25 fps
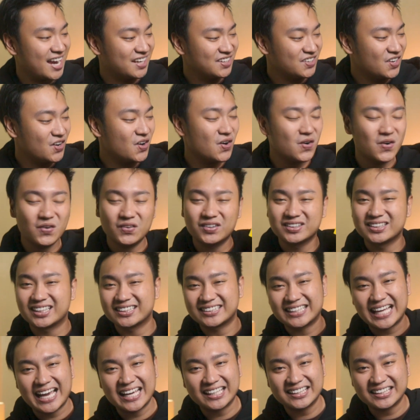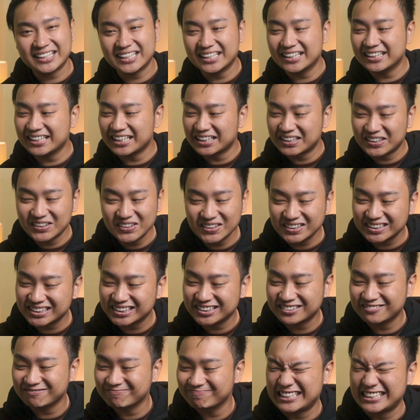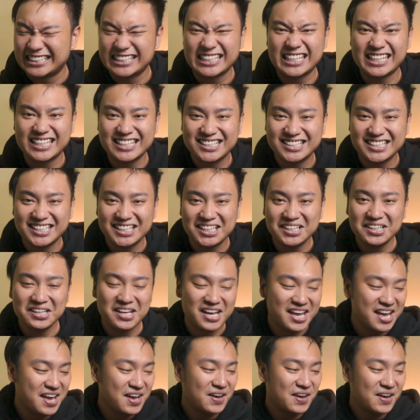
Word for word: I know the title, it looks cheesy,